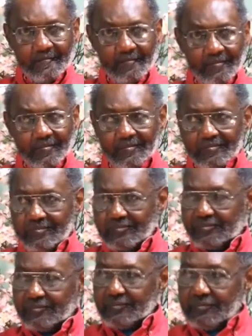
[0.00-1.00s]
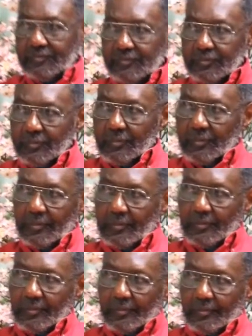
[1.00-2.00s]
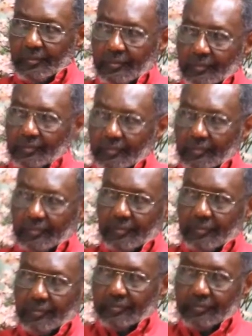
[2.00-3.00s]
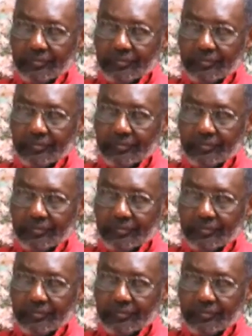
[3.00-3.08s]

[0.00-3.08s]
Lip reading: So if they couldn't dance, then